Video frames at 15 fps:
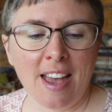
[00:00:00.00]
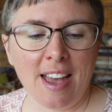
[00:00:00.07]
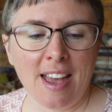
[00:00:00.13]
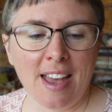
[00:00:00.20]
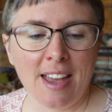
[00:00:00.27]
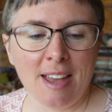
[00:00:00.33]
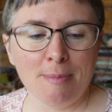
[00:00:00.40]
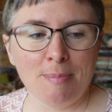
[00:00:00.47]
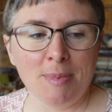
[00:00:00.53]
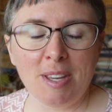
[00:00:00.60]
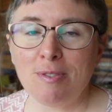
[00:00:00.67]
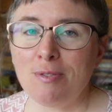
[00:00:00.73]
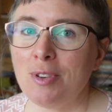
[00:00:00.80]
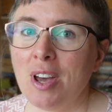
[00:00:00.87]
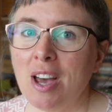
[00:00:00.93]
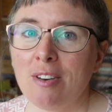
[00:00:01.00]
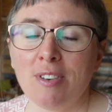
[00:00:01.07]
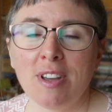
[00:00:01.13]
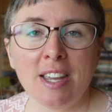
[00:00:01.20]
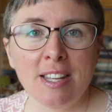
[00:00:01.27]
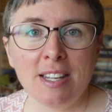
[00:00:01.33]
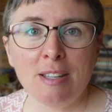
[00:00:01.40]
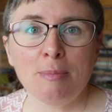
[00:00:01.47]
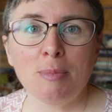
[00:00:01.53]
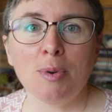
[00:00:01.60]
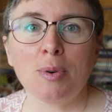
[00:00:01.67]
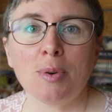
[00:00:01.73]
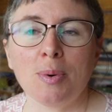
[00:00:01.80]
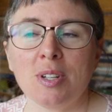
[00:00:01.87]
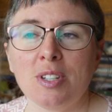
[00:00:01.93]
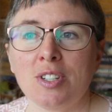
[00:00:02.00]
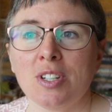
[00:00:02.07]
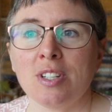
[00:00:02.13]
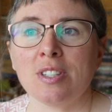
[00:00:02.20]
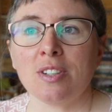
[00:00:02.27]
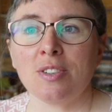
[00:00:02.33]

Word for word: Um, if you have any more questions,